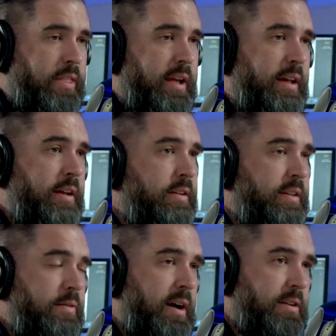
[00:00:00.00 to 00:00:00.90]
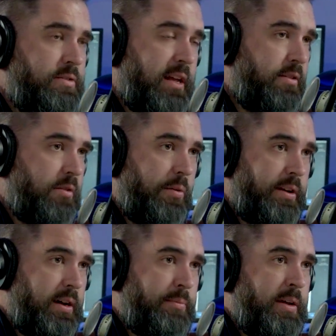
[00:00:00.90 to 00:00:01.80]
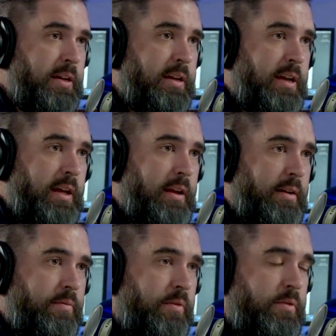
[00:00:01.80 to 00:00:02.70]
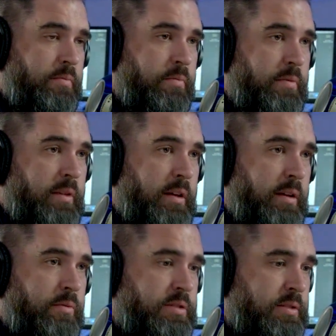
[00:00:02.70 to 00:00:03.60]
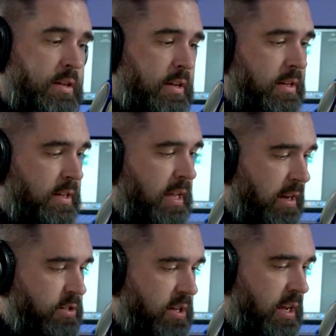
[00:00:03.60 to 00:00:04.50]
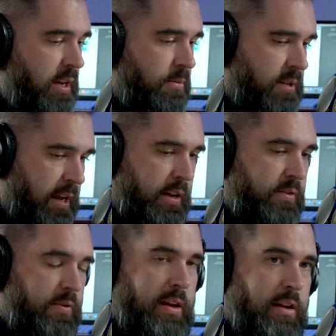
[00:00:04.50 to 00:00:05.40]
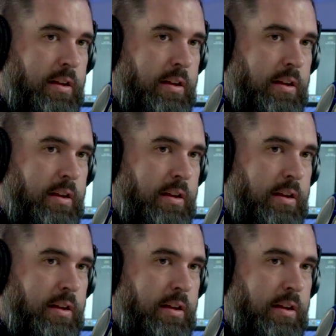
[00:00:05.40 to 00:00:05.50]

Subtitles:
And, I used that growing up, and it was King James, ASV.